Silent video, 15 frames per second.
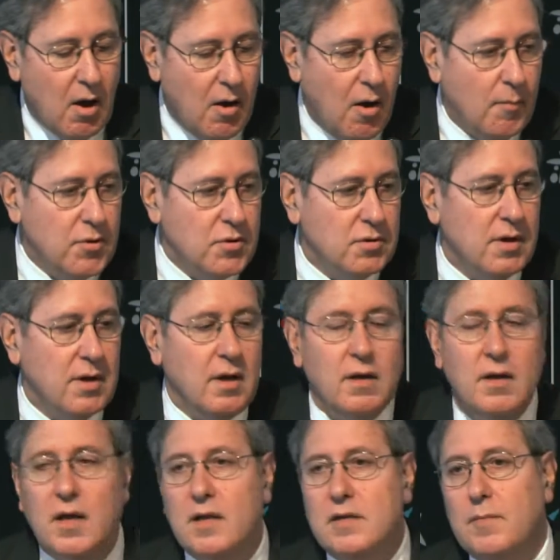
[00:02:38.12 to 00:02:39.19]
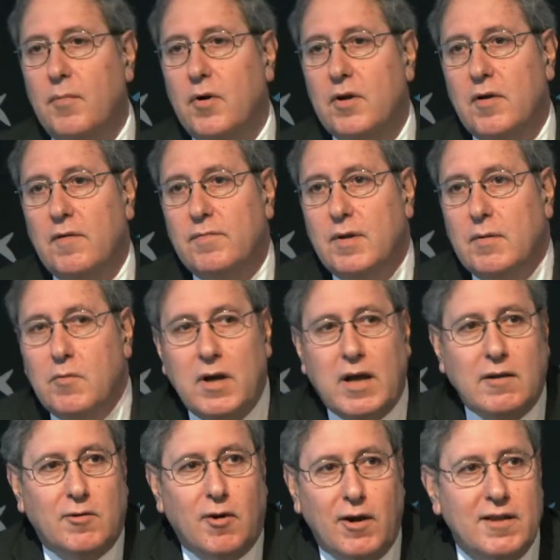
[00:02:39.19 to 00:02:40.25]
obviously, he is a boy of the, we
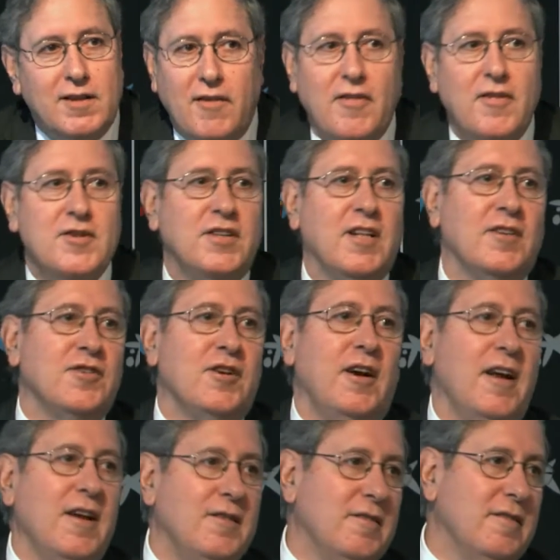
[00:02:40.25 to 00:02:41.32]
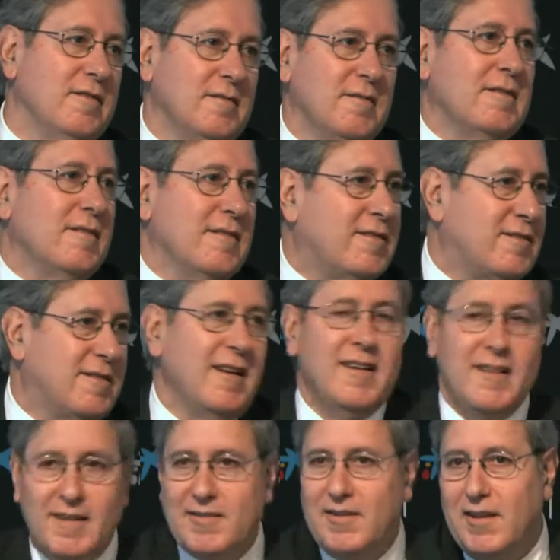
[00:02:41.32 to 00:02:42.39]
can call it the digital generation. It's,
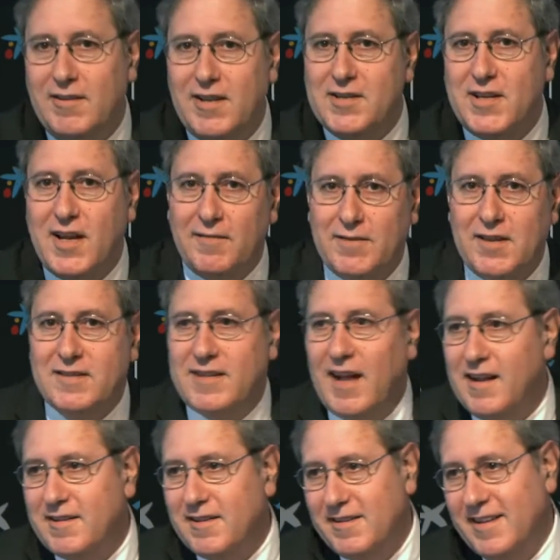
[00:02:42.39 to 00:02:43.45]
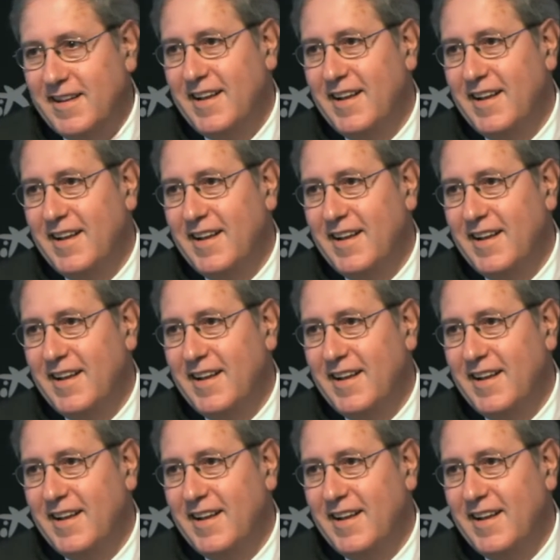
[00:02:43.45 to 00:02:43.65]
they deserve this title.